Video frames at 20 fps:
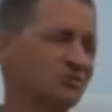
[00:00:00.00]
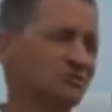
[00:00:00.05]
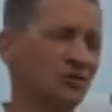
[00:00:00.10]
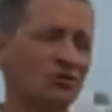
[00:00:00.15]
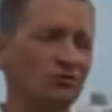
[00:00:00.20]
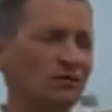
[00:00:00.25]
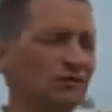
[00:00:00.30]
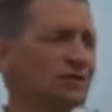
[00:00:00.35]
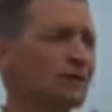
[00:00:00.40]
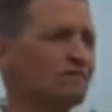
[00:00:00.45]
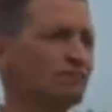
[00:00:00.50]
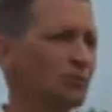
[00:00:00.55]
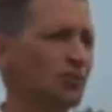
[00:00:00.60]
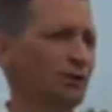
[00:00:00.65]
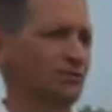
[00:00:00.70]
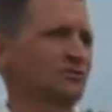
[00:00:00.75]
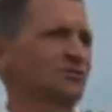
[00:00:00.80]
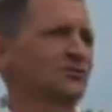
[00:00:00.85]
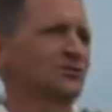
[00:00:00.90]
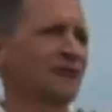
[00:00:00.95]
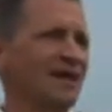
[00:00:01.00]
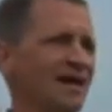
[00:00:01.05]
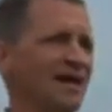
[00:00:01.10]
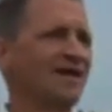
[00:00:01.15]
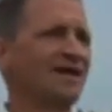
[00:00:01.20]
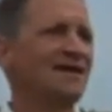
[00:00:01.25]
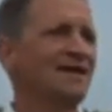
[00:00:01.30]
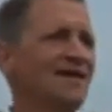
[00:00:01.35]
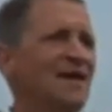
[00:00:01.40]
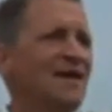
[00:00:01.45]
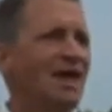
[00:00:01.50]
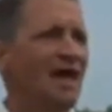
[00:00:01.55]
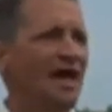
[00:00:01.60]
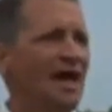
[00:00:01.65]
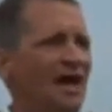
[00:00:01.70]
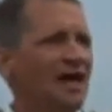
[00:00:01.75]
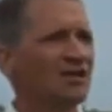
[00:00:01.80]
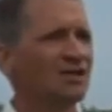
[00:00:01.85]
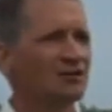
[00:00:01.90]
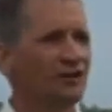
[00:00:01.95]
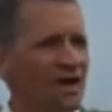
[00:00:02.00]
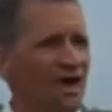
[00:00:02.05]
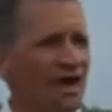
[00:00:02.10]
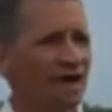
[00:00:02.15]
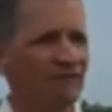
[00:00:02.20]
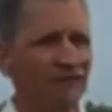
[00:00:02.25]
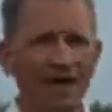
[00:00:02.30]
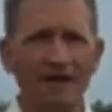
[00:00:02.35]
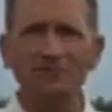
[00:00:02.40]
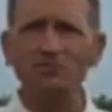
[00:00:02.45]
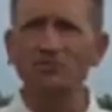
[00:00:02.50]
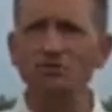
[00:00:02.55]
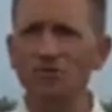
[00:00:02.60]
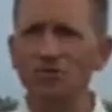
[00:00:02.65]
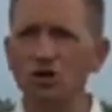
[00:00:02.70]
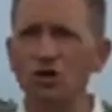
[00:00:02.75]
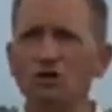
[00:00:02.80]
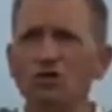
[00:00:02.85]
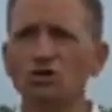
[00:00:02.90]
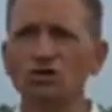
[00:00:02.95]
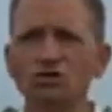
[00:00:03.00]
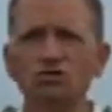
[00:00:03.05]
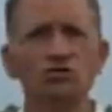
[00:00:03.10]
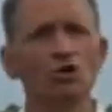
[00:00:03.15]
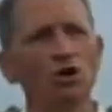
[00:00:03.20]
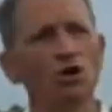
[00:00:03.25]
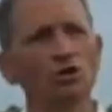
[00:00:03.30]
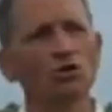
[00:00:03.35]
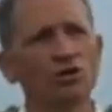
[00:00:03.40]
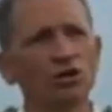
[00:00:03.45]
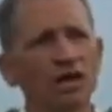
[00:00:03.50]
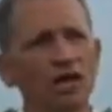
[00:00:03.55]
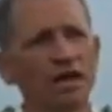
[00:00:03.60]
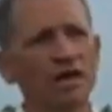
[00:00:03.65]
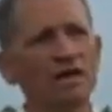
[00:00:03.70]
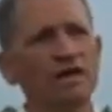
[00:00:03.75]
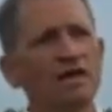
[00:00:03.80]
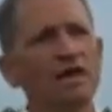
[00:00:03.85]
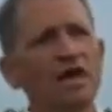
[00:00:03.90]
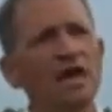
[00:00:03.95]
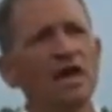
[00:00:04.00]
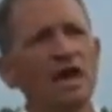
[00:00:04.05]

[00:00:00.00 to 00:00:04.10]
totally kaput, okay? And you have absolutely no control, okay?